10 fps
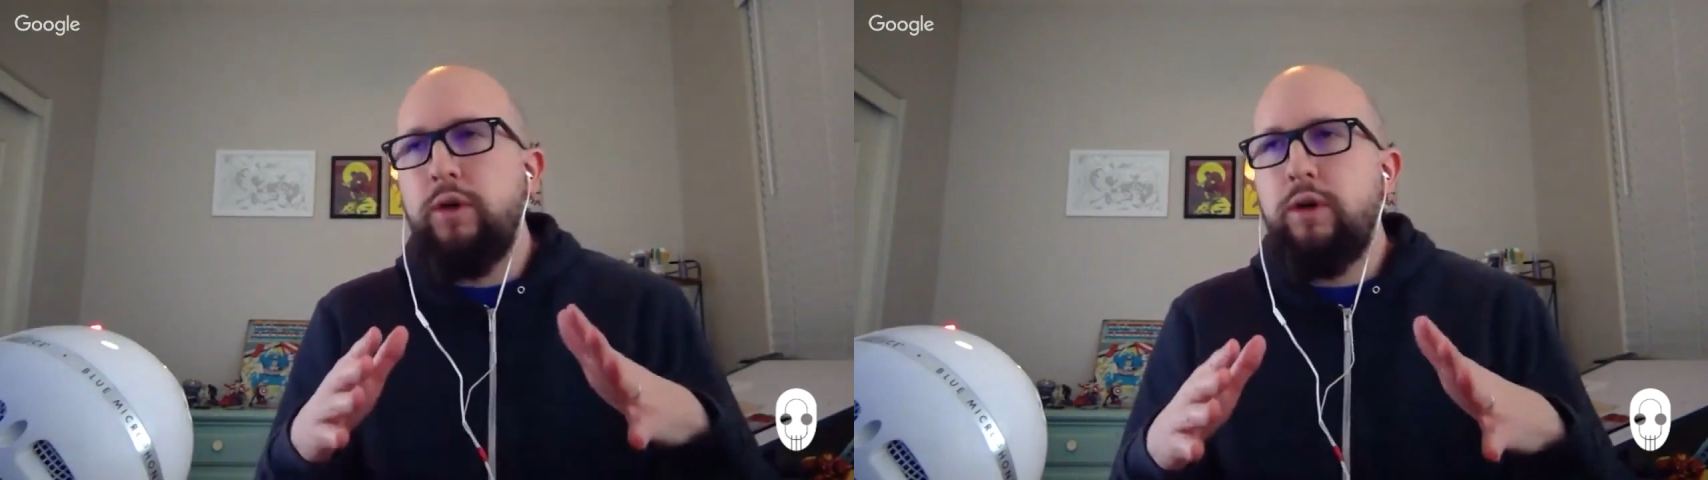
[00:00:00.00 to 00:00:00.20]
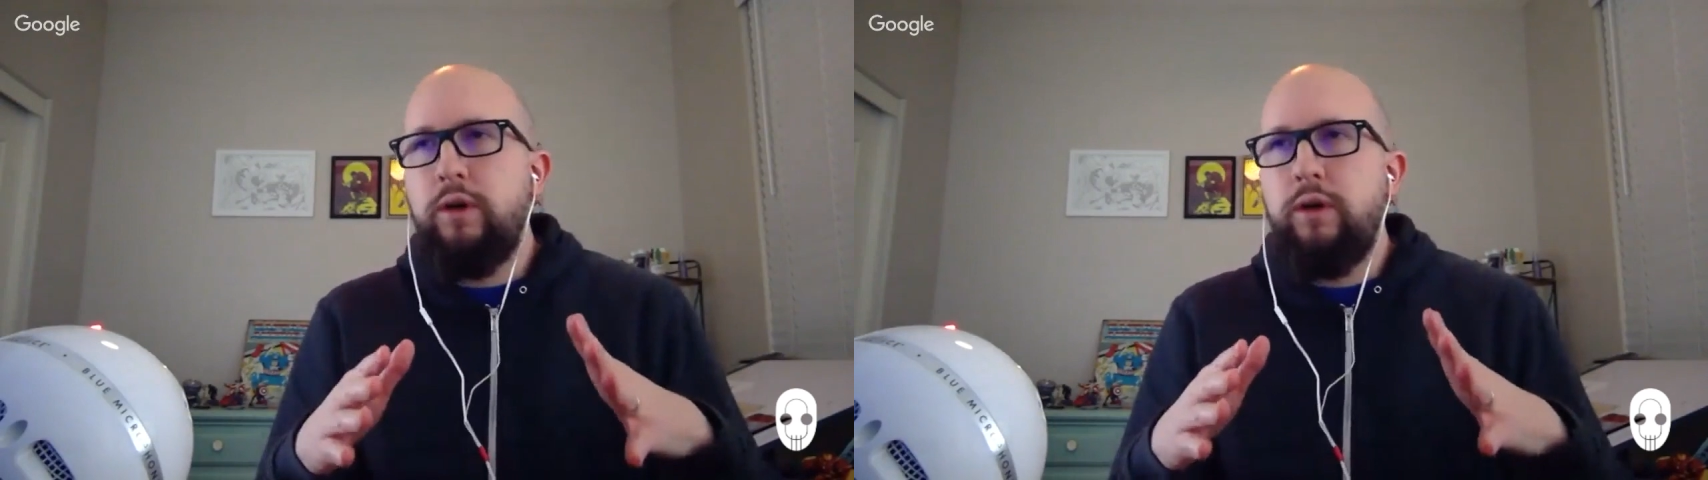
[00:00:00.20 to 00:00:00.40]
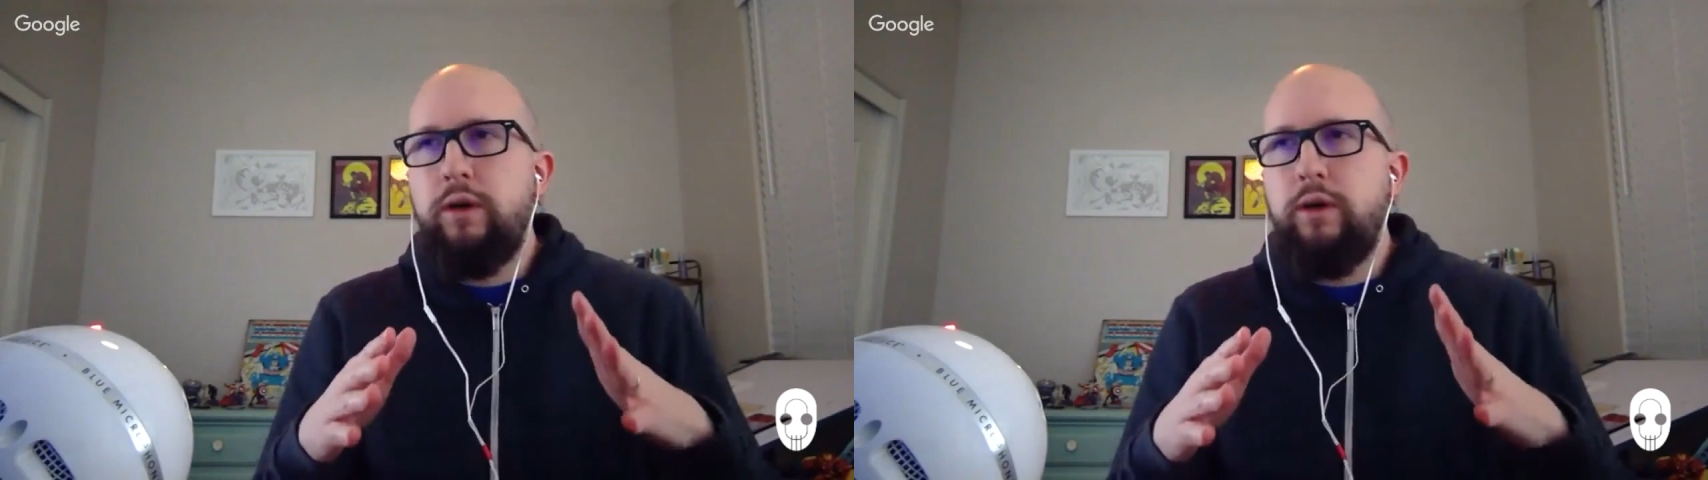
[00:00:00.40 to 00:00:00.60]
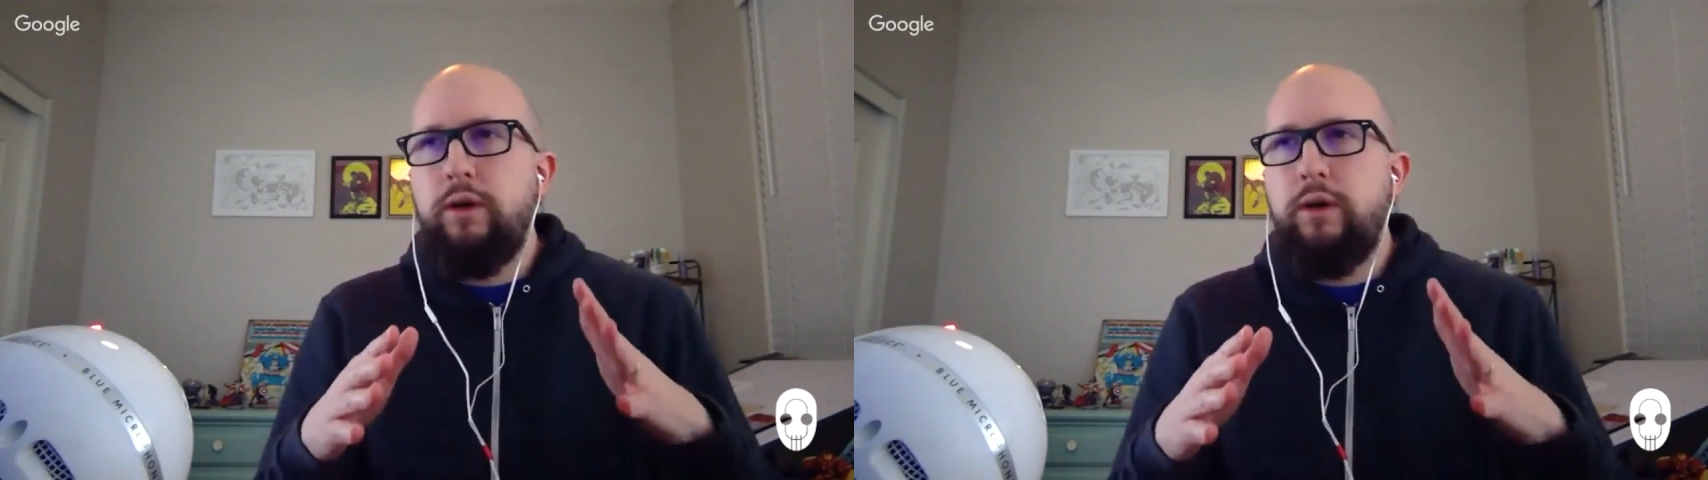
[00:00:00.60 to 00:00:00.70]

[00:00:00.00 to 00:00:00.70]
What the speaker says: to